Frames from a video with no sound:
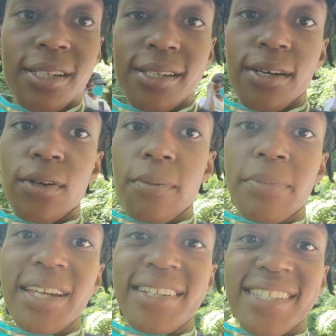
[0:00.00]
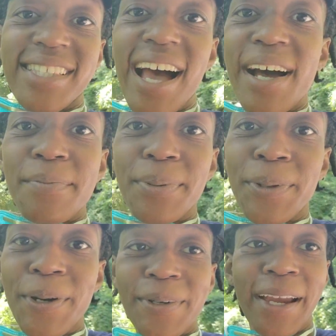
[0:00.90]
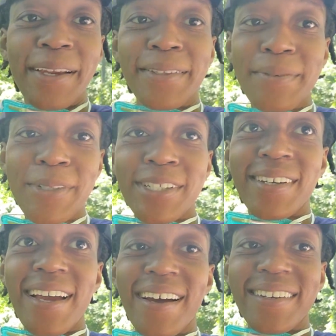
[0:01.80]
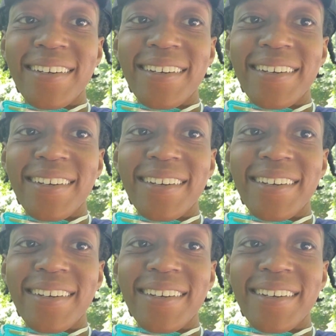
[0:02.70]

told a bee to stop. Okay, let me show y'all this.